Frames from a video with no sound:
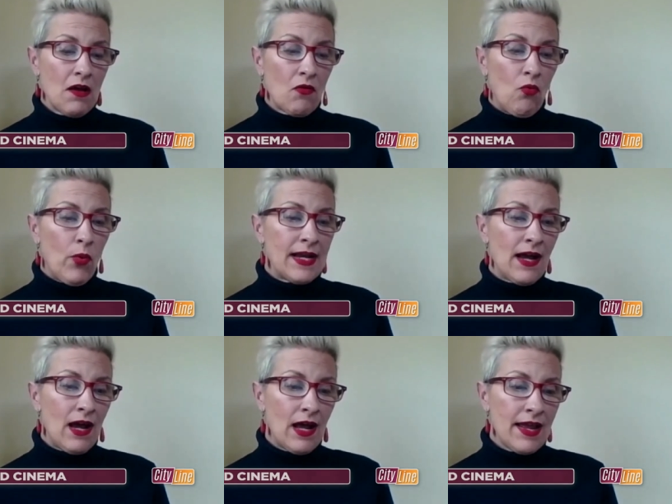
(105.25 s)
When
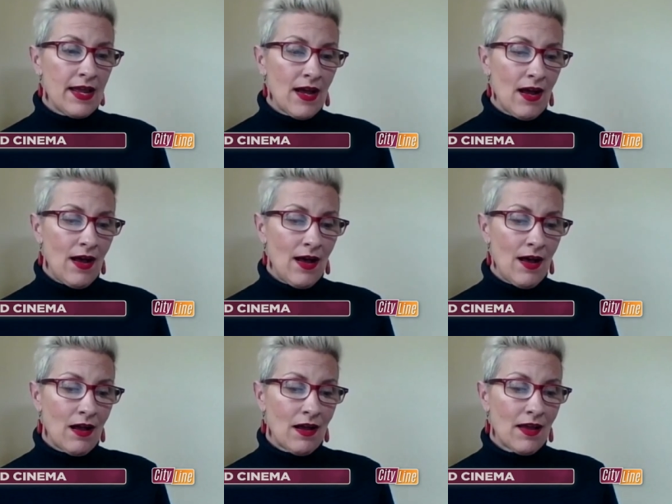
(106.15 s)
I
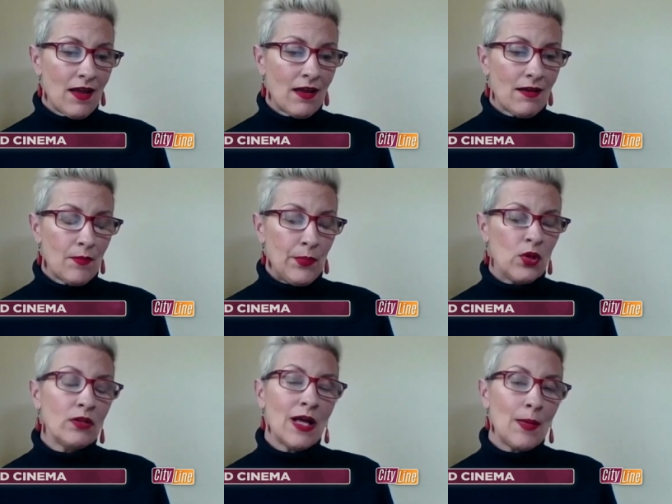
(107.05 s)
uh,
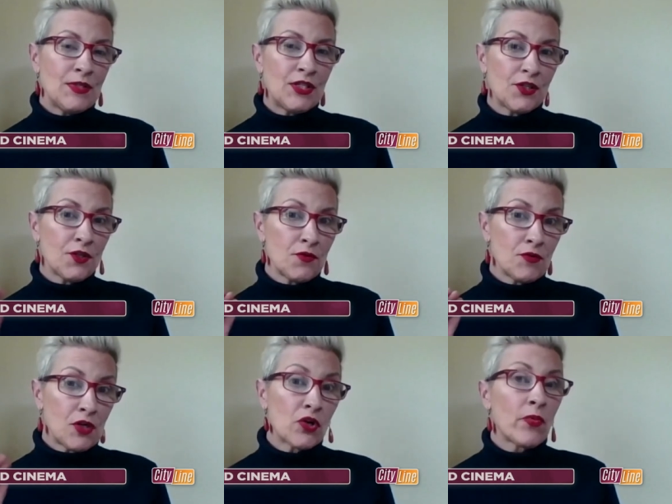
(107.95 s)
pull up to
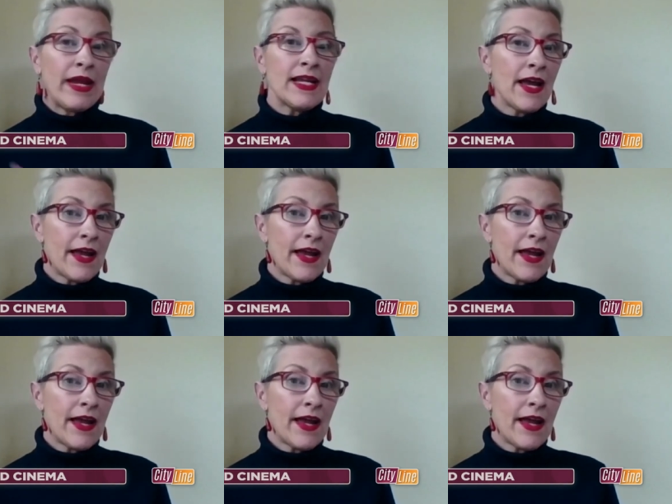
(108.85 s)
Corina